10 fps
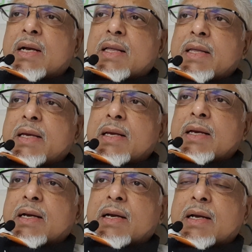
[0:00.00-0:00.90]

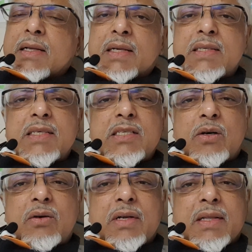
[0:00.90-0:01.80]
This is
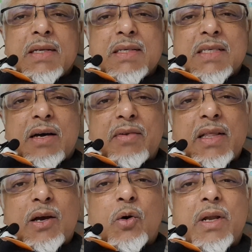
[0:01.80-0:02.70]
known, the discovery,
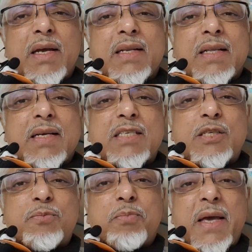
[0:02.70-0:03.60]
they're calling it the
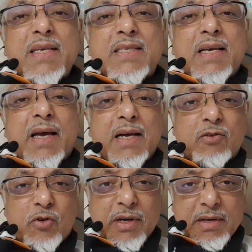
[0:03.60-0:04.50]
space
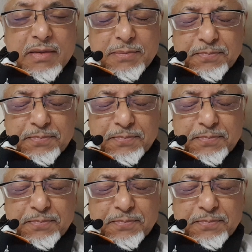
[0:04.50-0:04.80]
hairdryer.